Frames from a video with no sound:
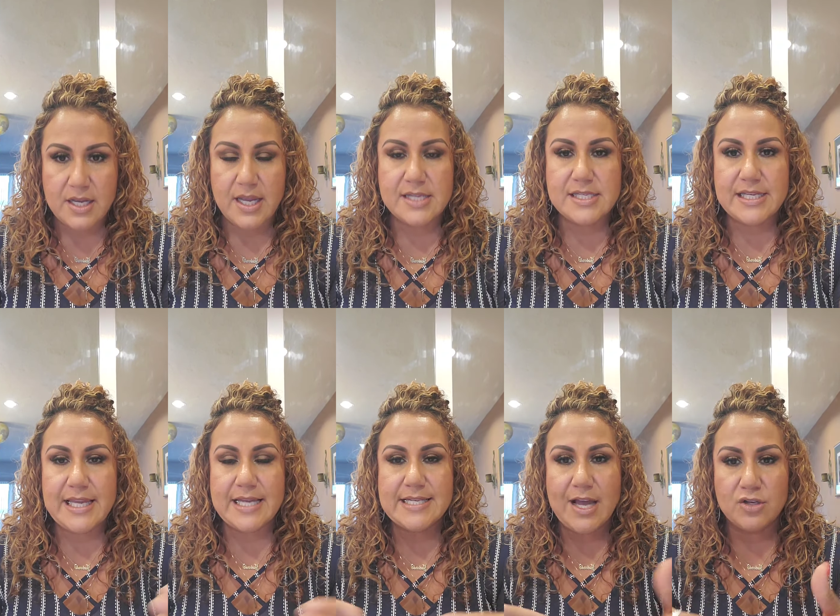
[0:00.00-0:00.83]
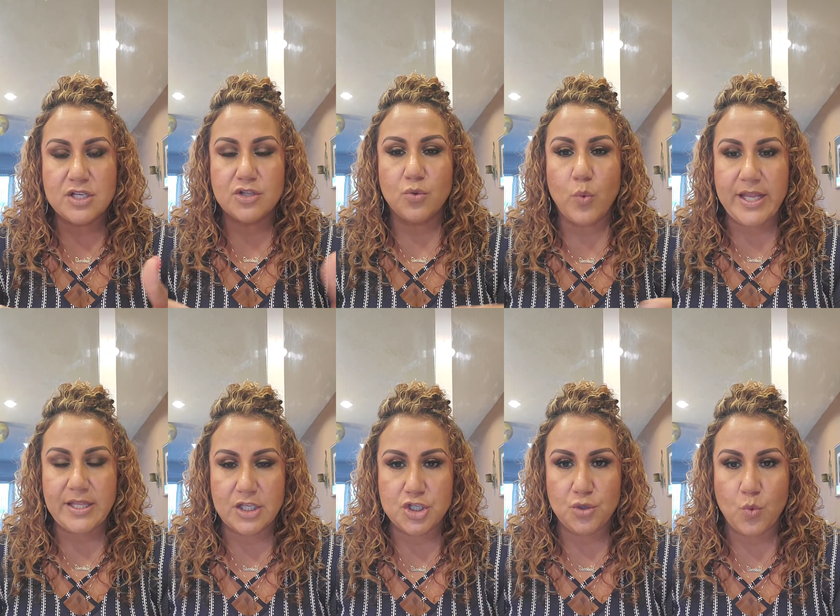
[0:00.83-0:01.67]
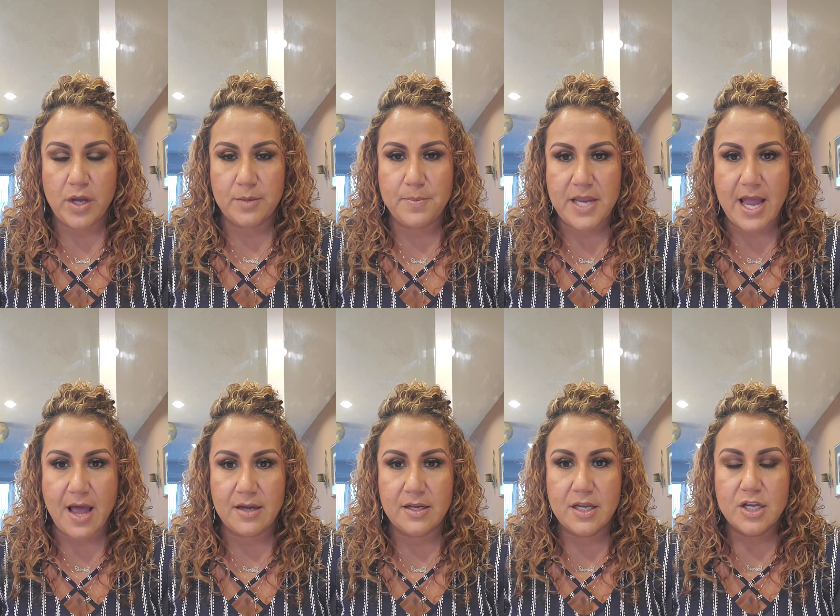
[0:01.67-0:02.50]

and to get down to the weight that you want to be at.